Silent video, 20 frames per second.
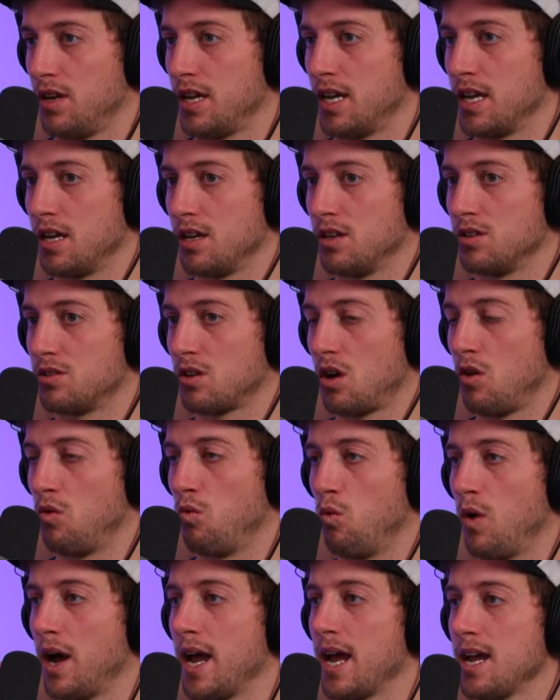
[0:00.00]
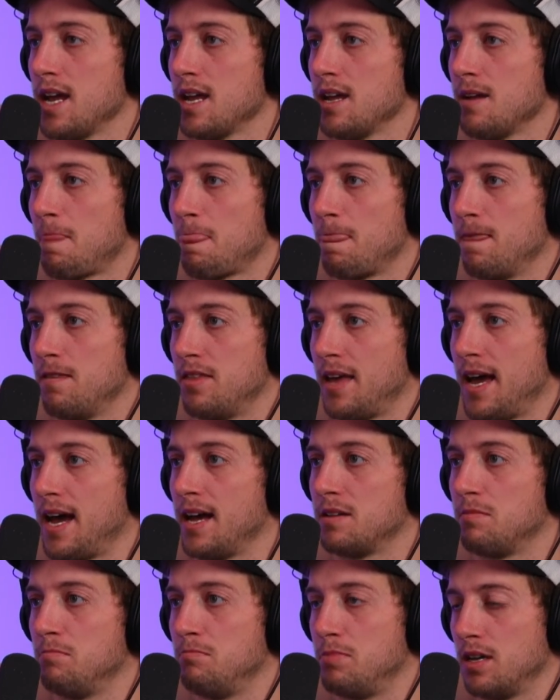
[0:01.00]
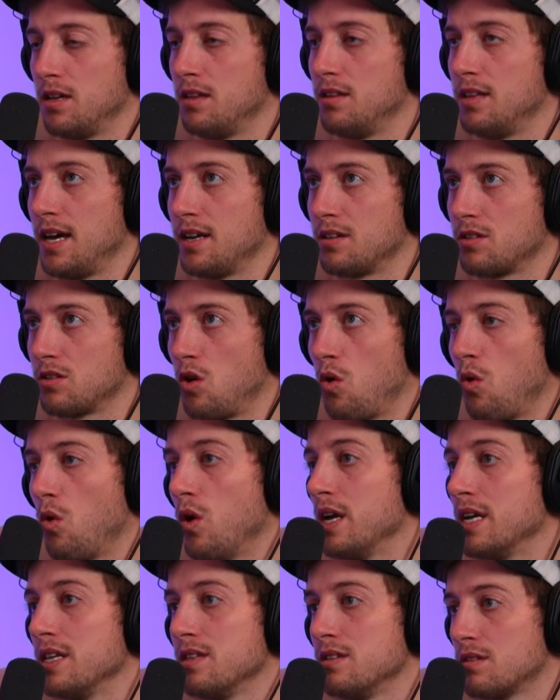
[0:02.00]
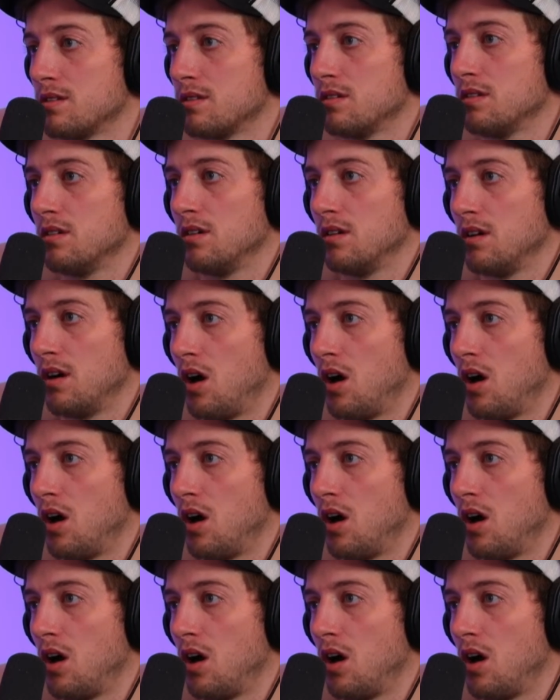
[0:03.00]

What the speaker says: is a way that coins